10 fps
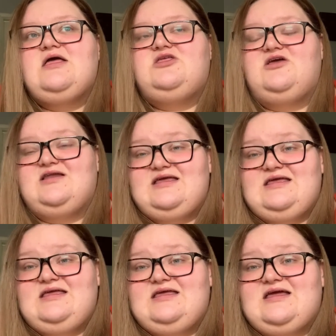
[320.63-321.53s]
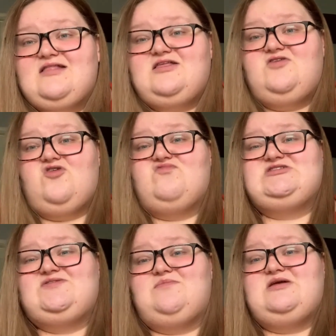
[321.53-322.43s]
You're going to eat, and then you've got
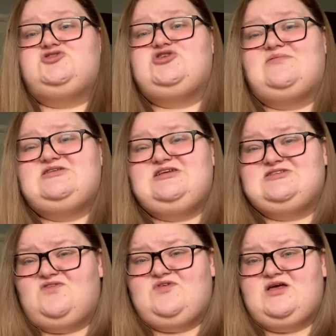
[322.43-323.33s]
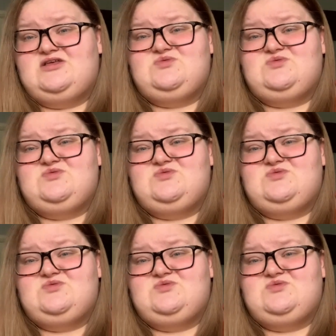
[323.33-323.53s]
risk of it being trapped in your esophagus,